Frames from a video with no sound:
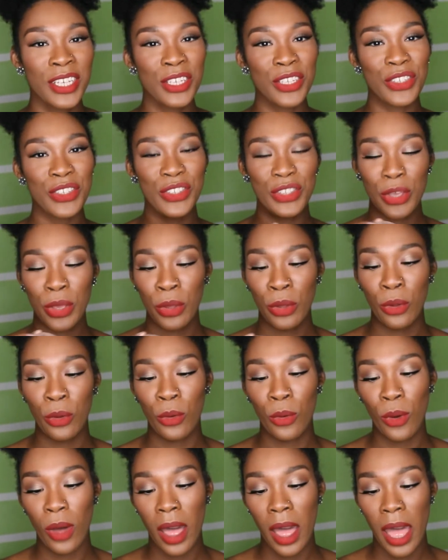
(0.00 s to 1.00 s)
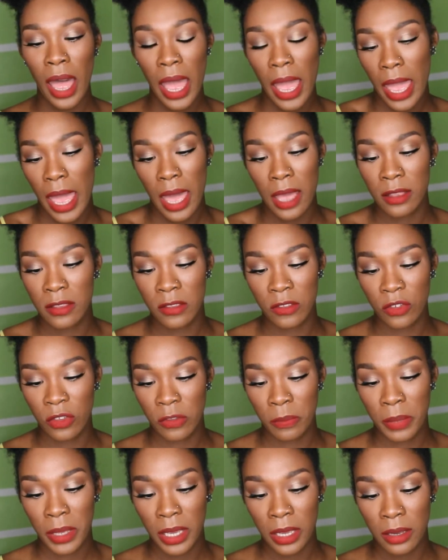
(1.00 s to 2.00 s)
So I had to
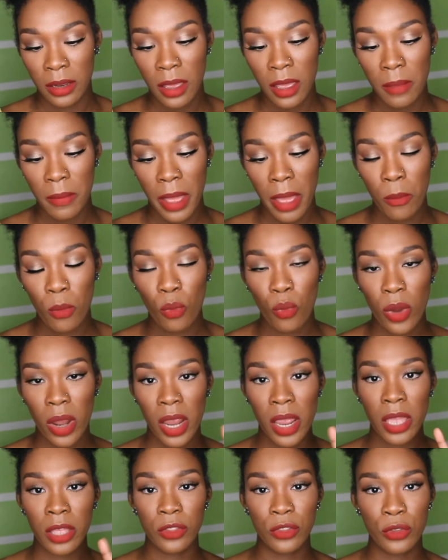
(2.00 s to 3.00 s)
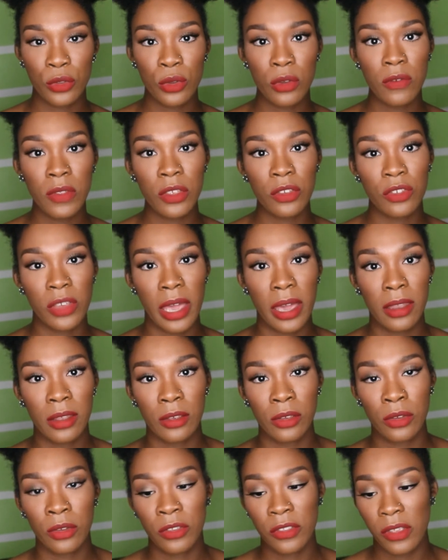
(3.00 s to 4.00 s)
just pick it up. I'm wearing two of the
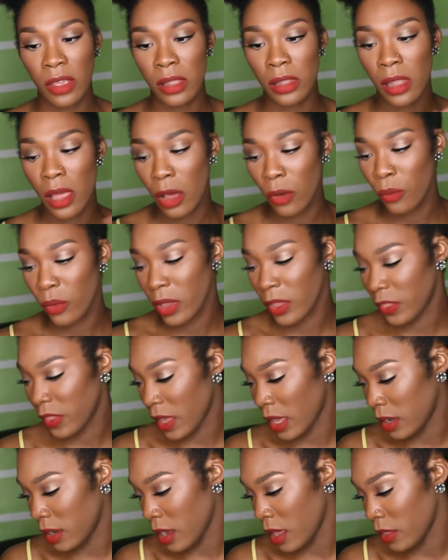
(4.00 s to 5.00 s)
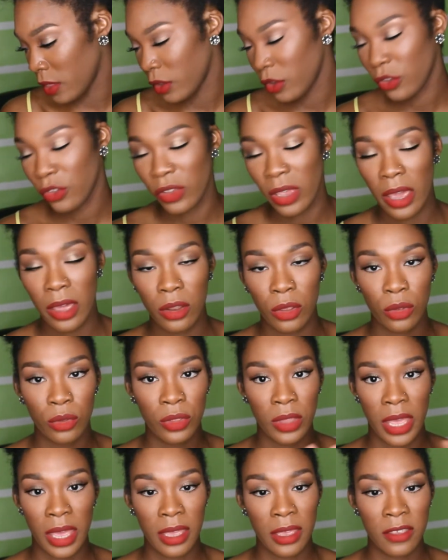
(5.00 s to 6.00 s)
shadows along with another shadow
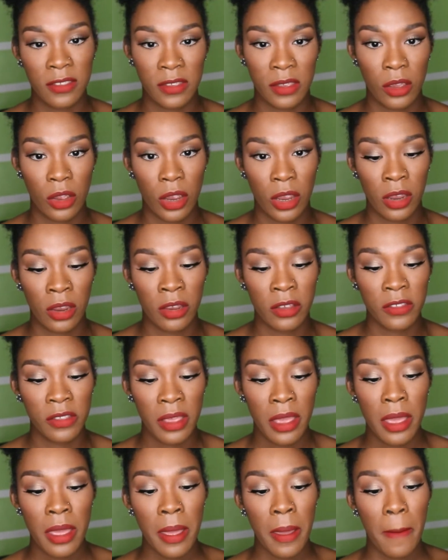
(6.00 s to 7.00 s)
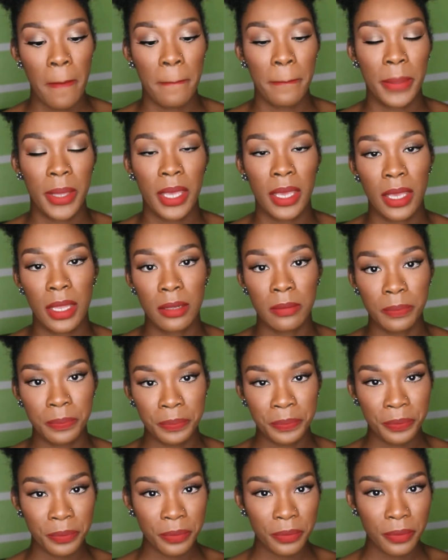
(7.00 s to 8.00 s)
that isn't hers, but
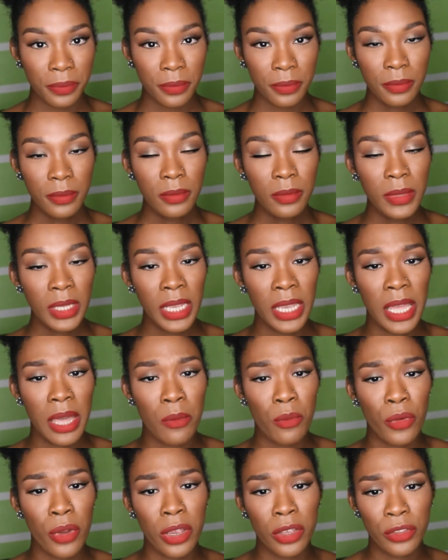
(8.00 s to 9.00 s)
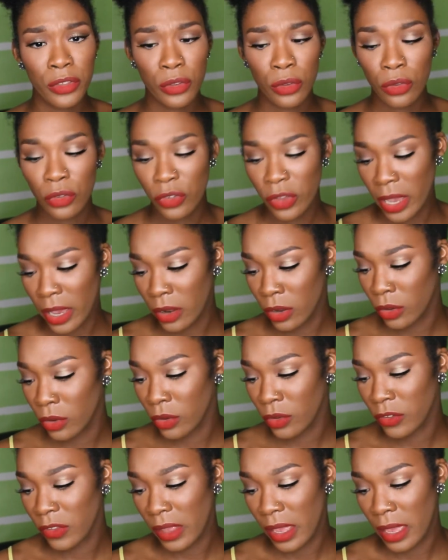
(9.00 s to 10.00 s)
I'm wearing two
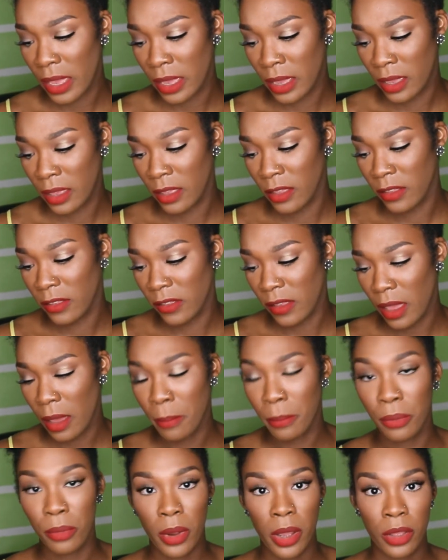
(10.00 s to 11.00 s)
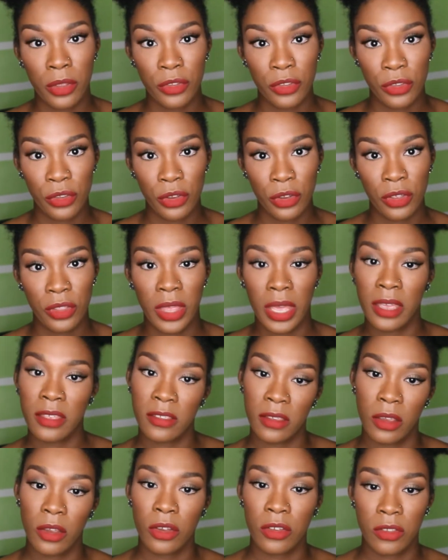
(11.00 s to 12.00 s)
shadows and a bronzer that
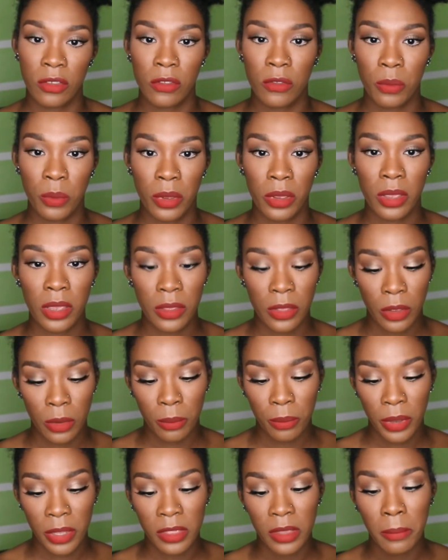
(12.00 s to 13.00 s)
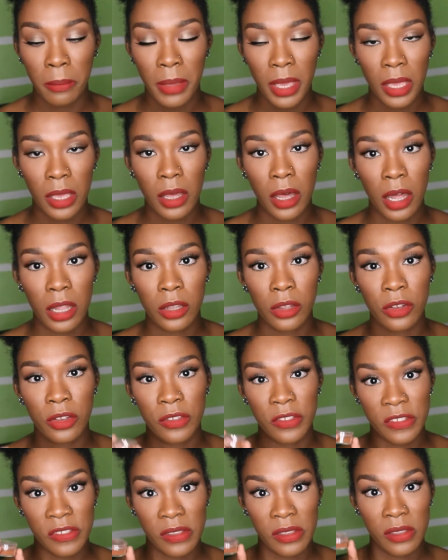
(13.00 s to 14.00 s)
isn't hers as well either. But the main
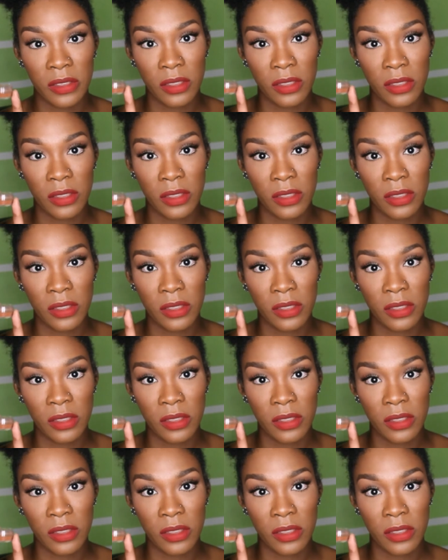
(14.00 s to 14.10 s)
colors